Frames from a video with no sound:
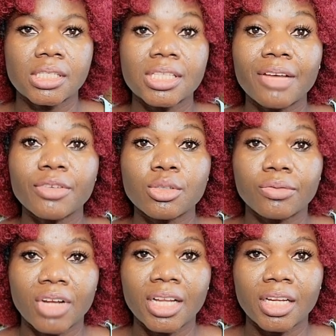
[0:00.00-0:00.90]
Service
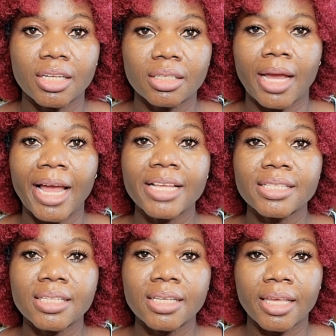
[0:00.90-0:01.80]
of Canada,
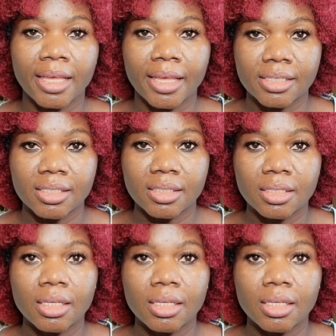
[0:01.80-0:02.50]
ICAS.